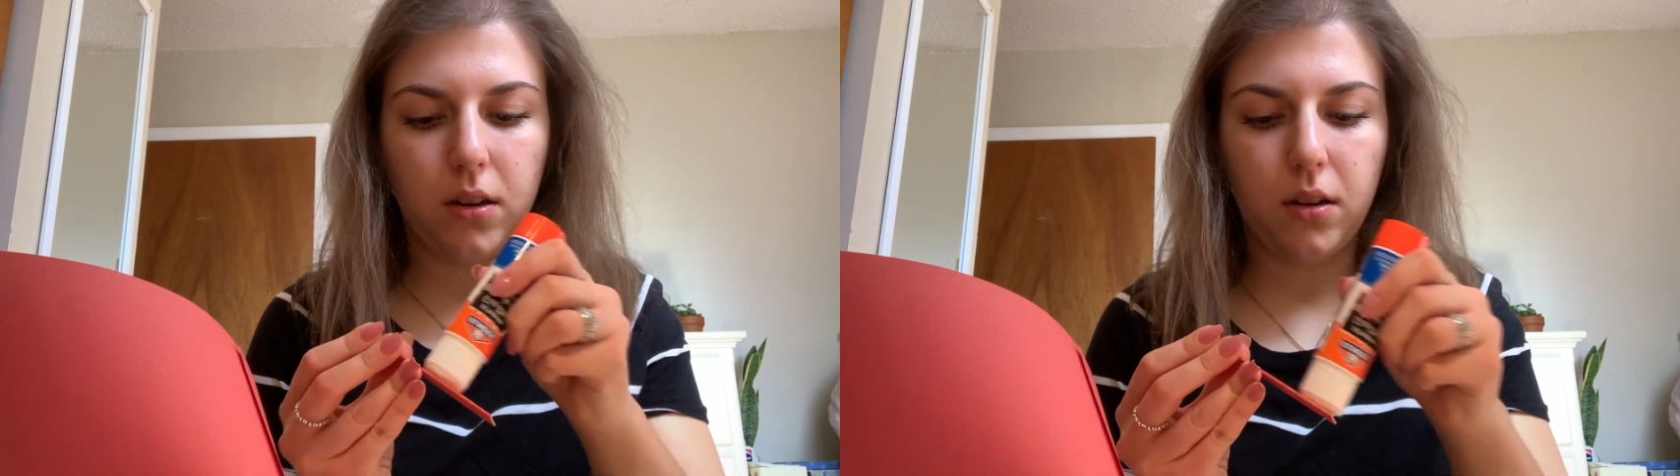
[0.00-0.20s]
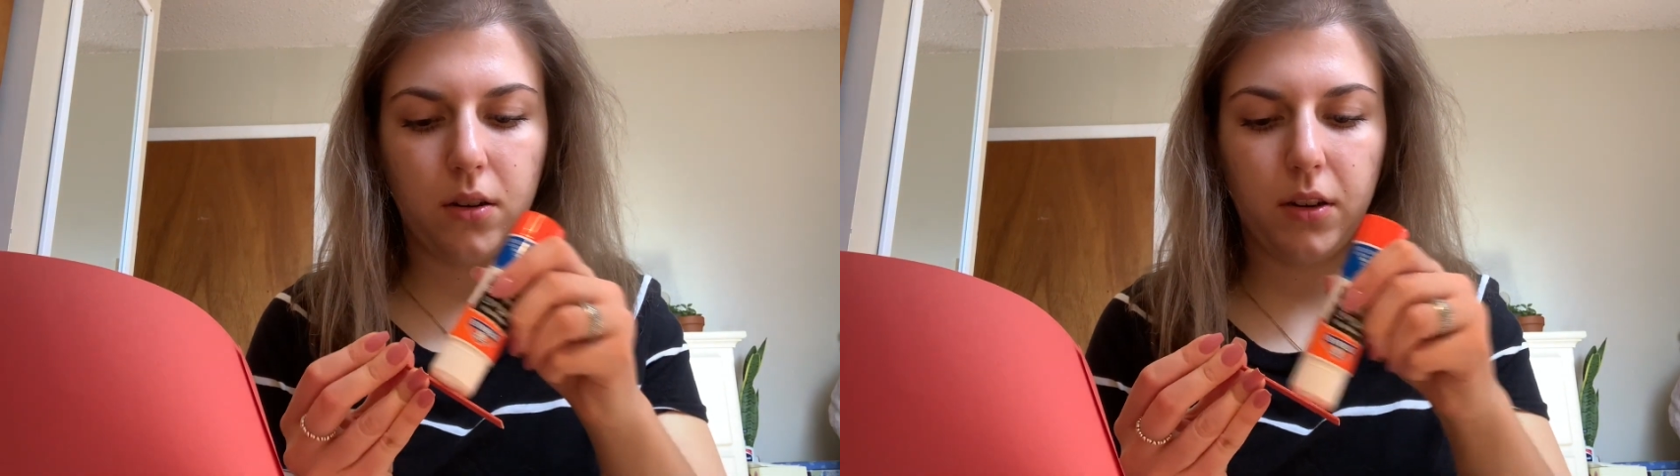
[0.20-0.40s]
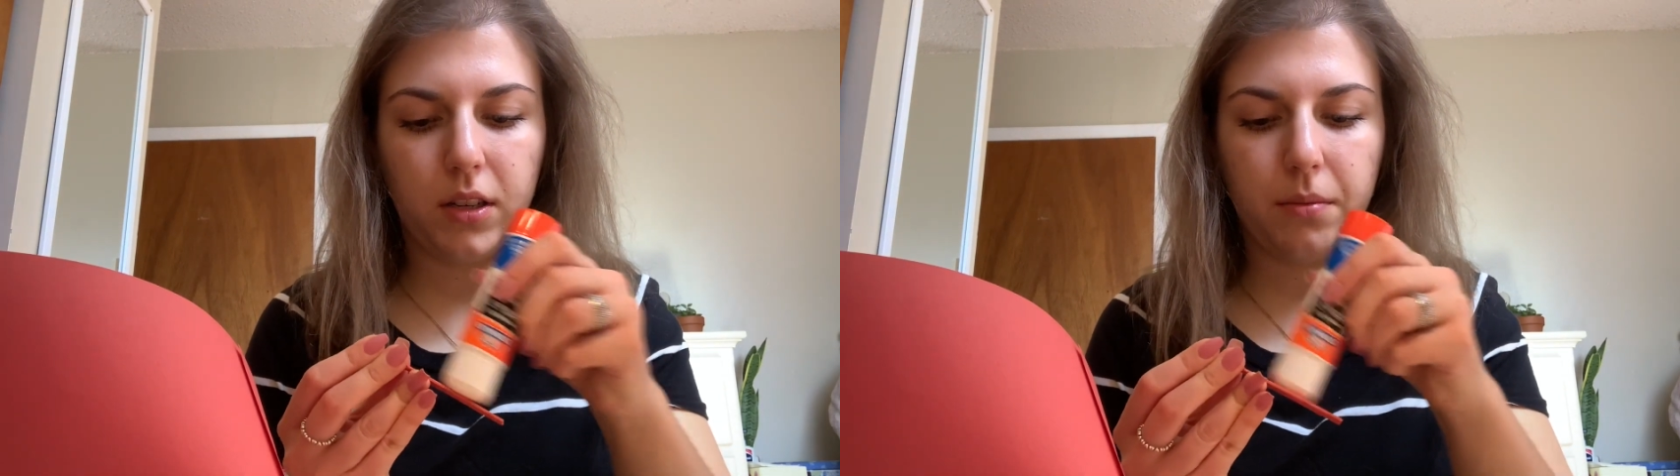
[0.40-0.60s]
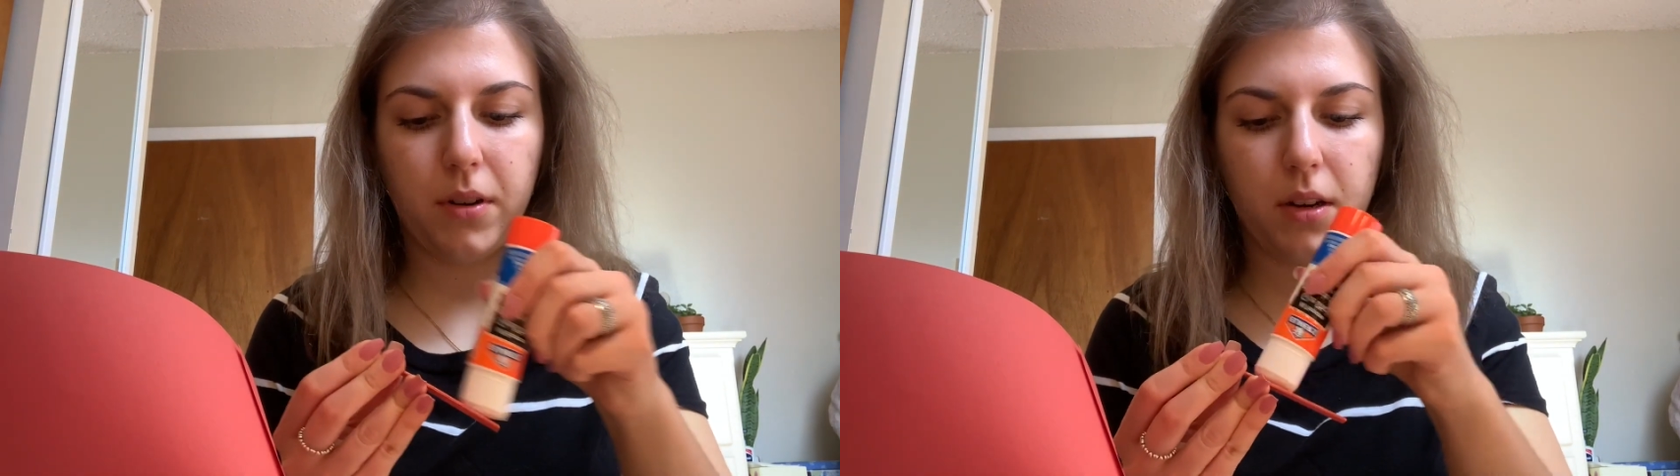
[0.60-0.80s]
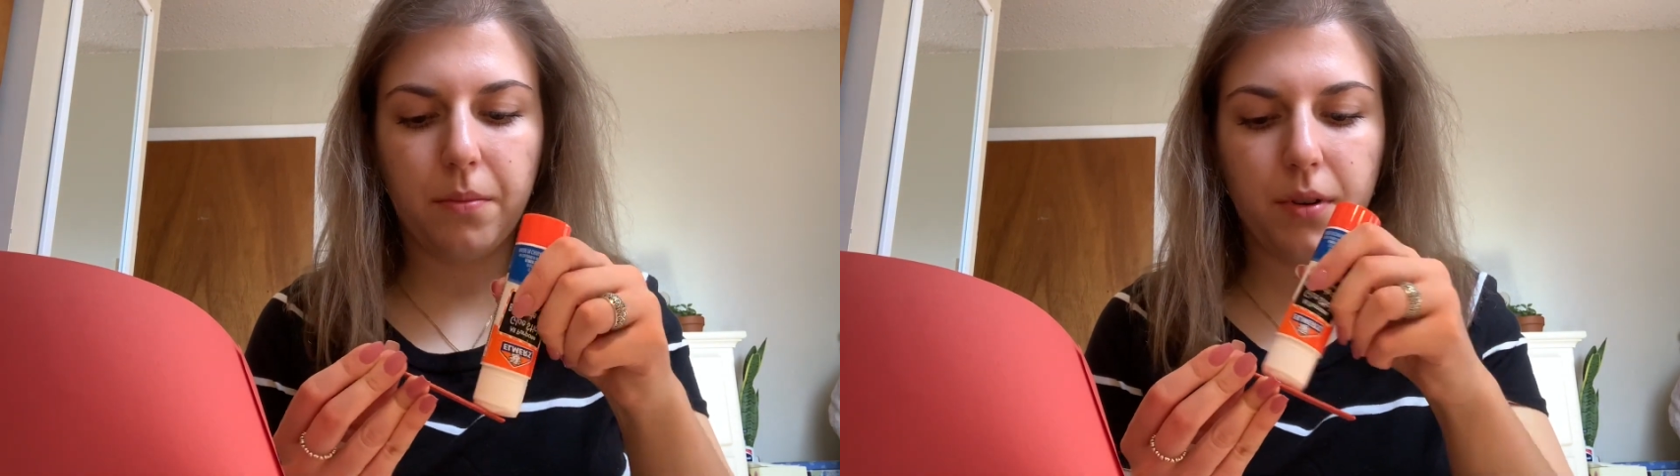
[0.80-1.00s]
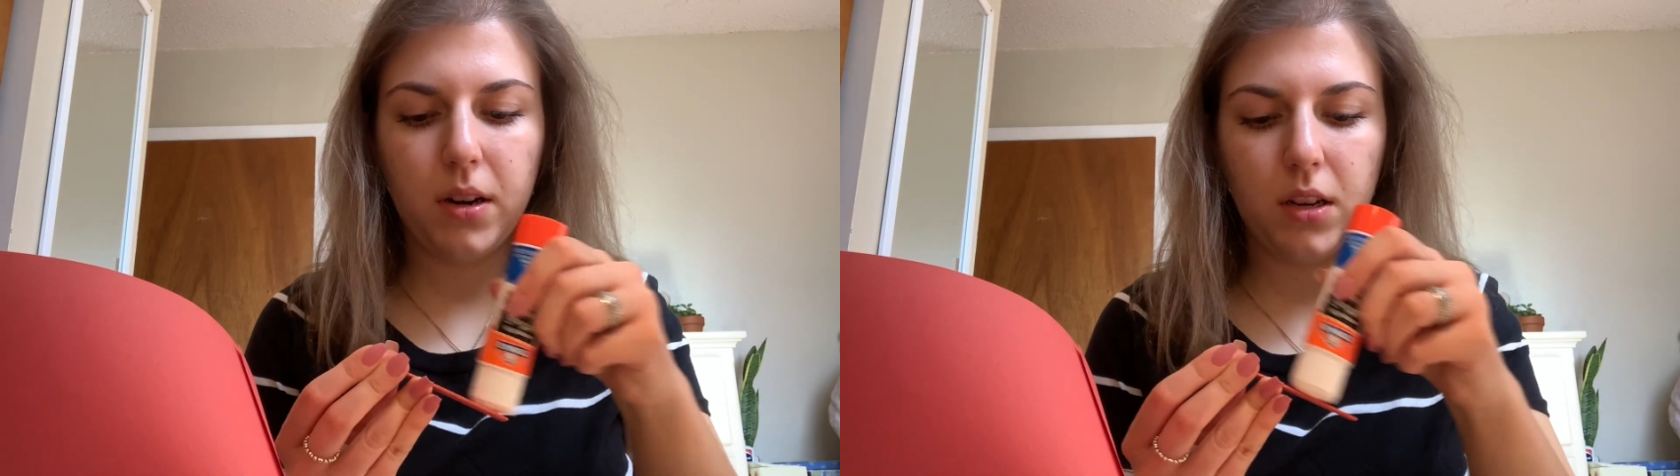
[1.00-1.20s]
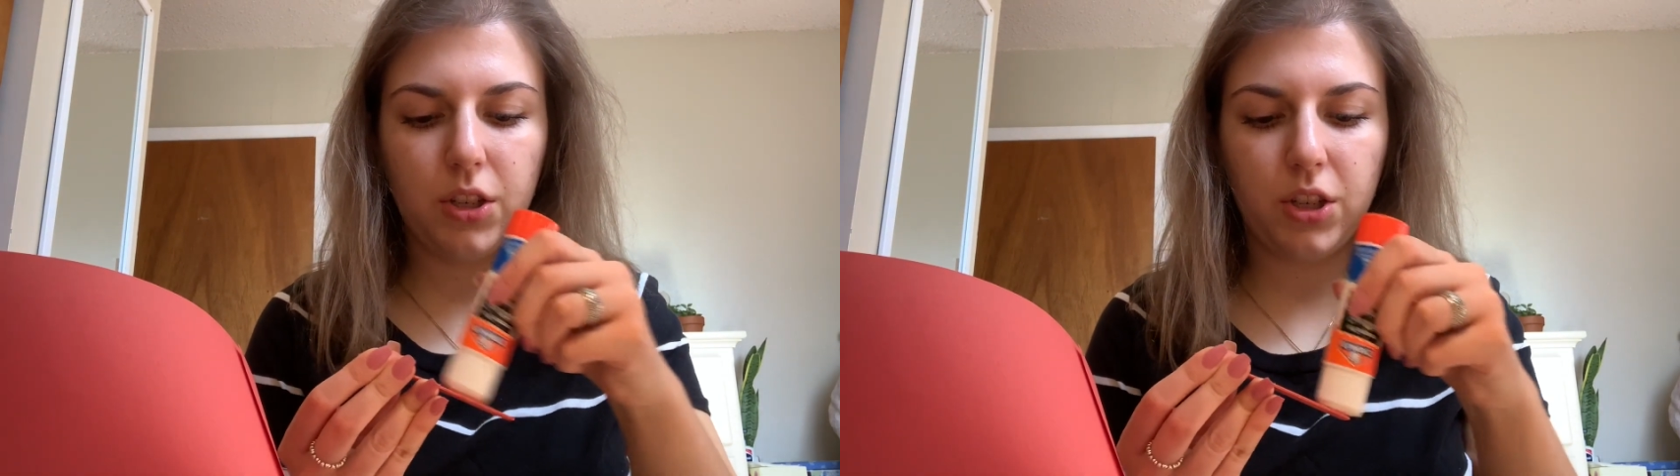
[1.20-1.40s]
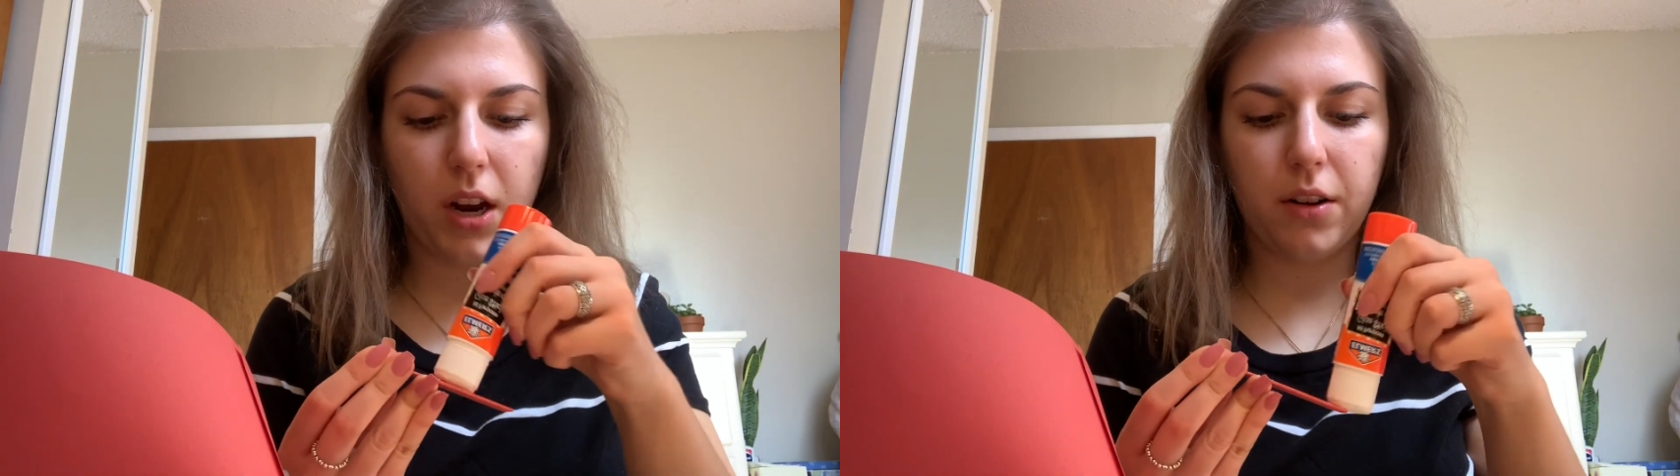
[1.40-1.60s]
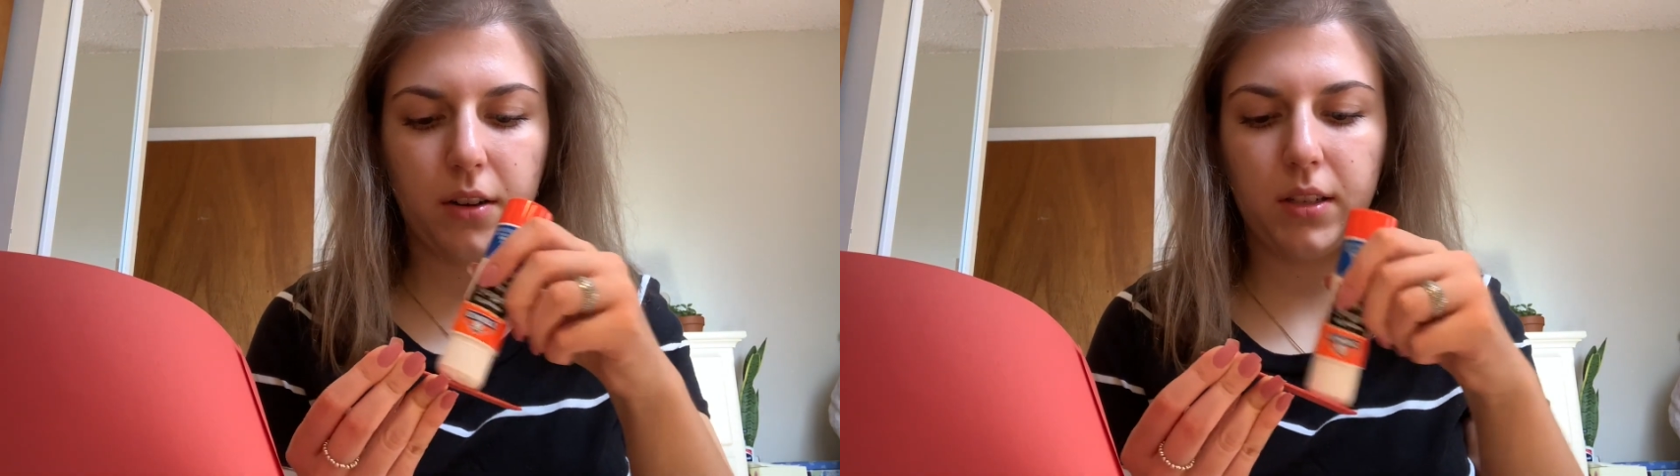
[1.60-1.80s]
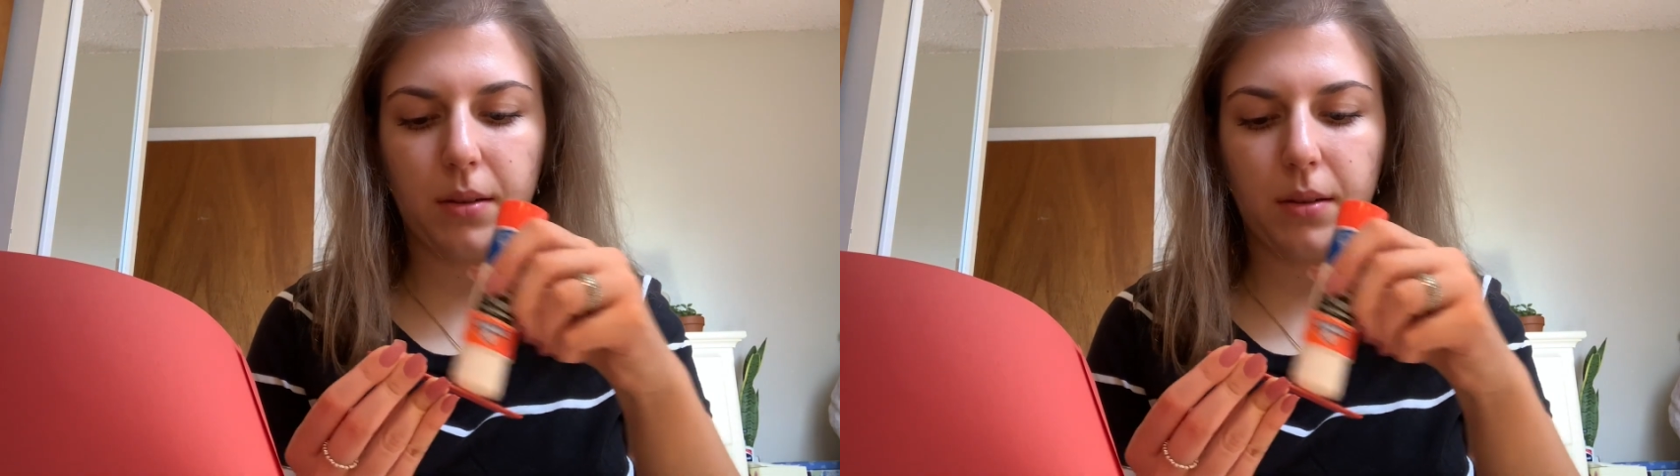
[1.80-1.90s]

You're going to put a pretty generous